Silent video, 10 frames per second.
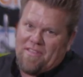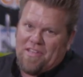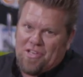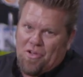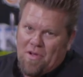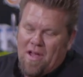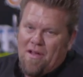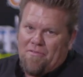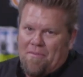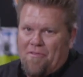that they do
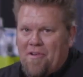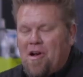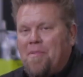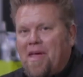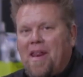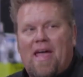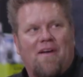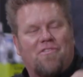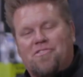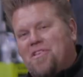from the very beginning
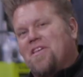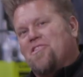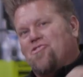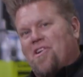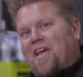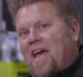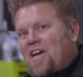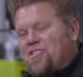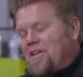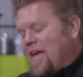after seeing this truck in
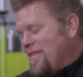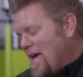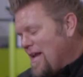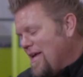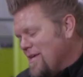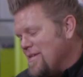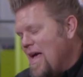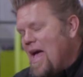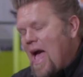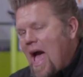action, and that is
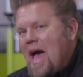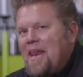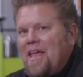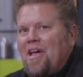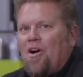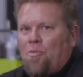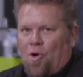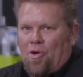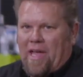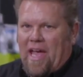adding a
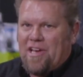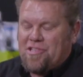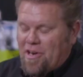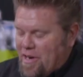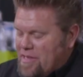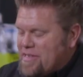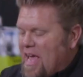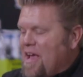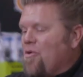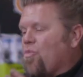roll cage. There is
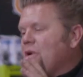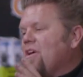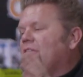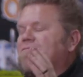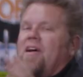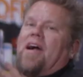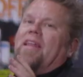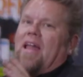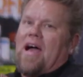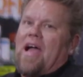a real
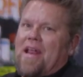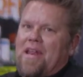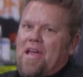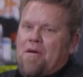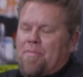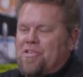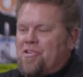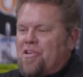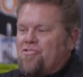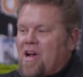fine line
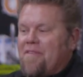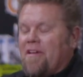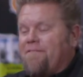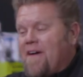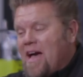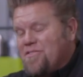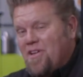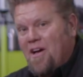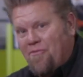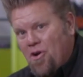between driving
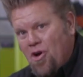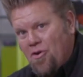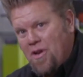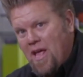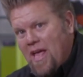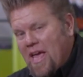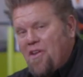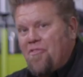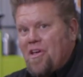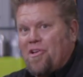fast off-road
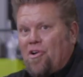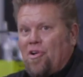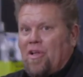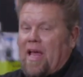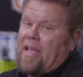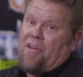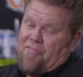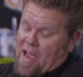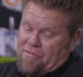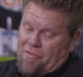in a vehicle like a
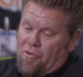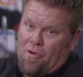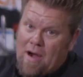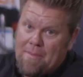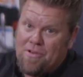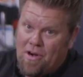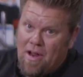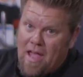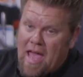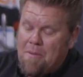factory Ford
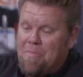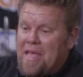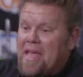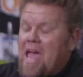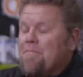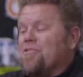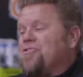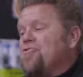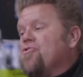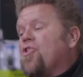Raptor and being able
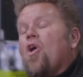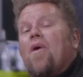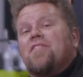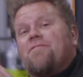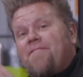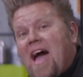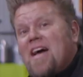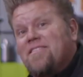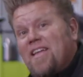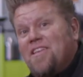to go as
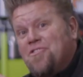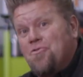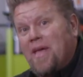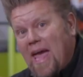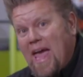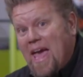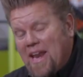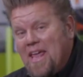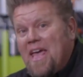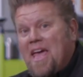fast as you
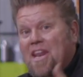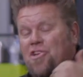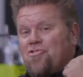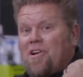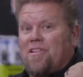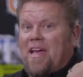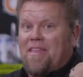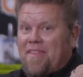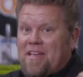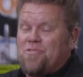can in a truck
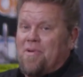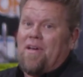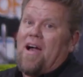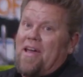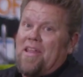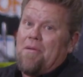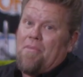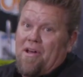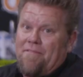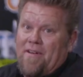like this with highly
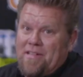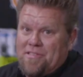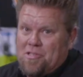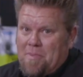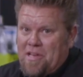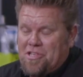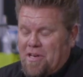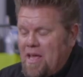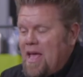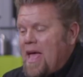modified
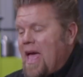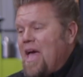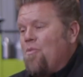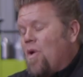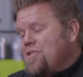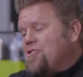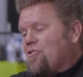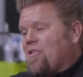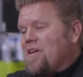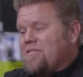suspension. And once
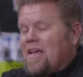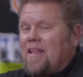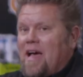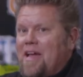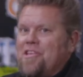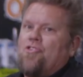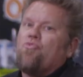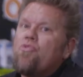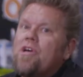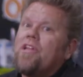you cross that line,
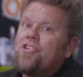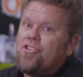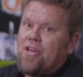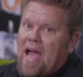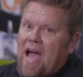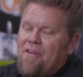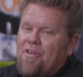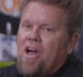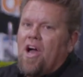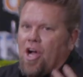you really should
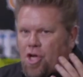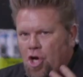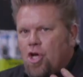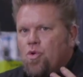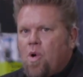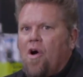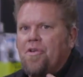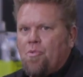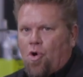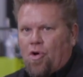have a good
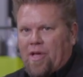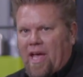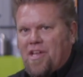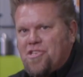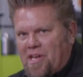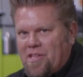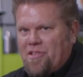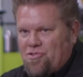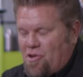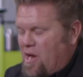quality roll cage
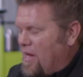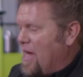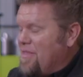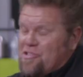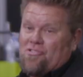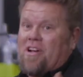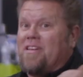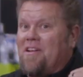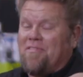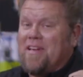in the truck. And this
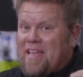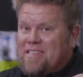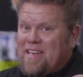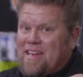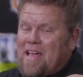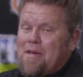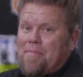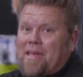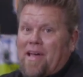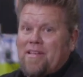truck definitely needs it
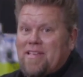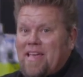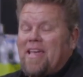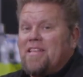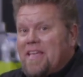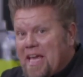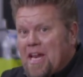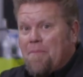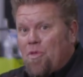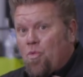because it can
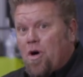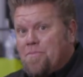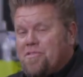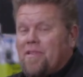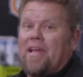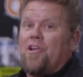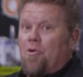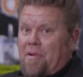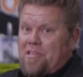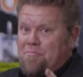eat up the whoops like
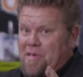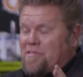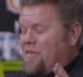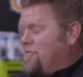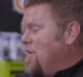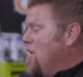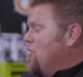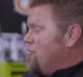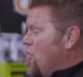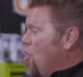nobody's business.
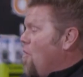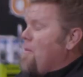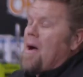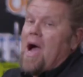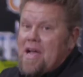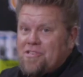So I